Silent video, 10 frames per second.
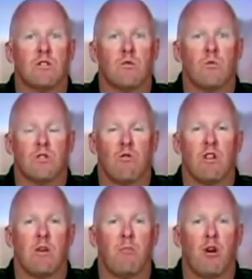was was
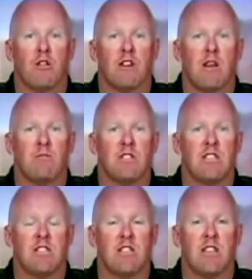only a part-time
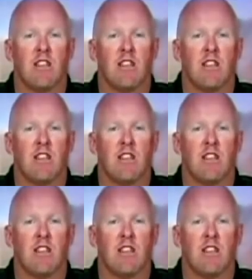season.